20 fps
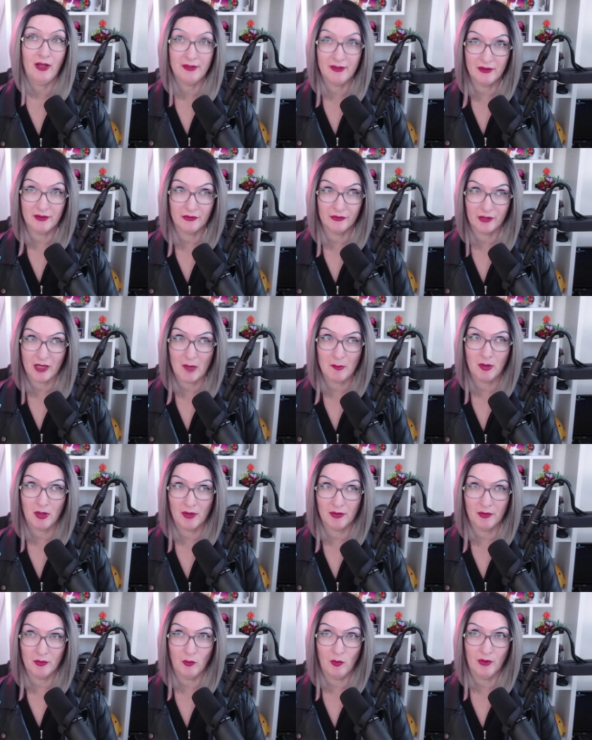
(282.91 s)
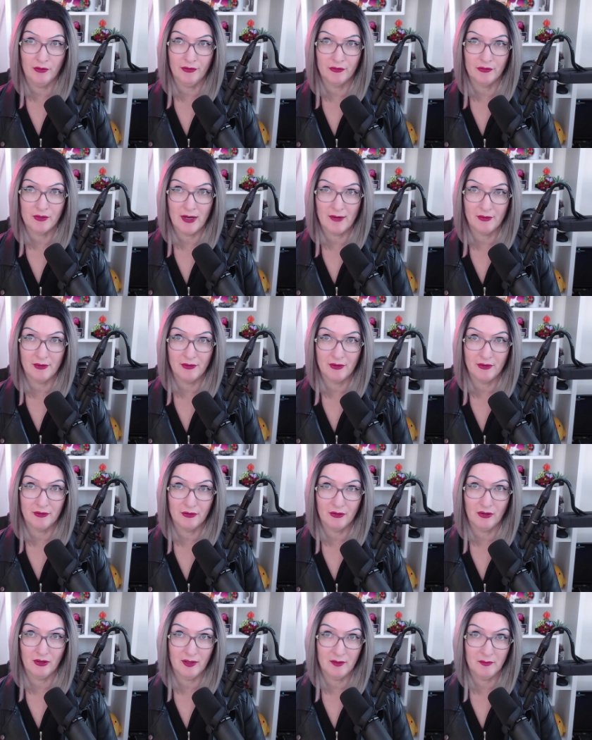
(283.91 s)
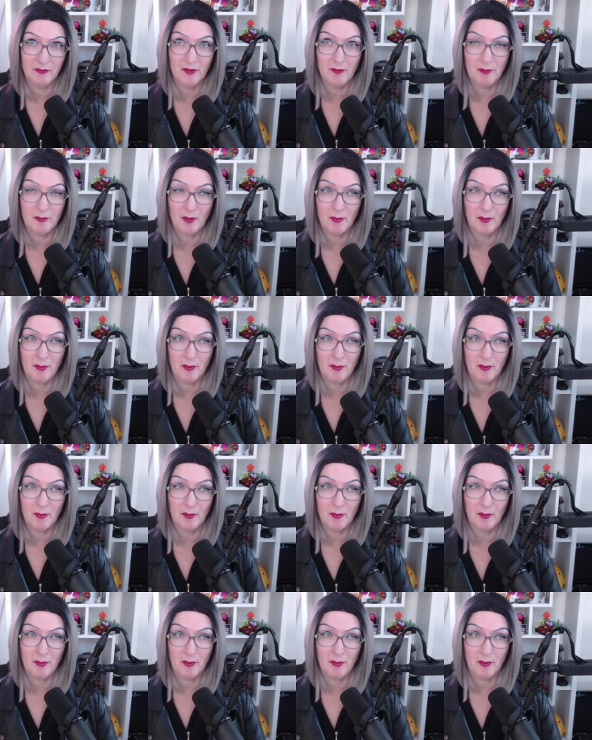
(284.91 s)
I think there's a couple other ones that Draft to Digital and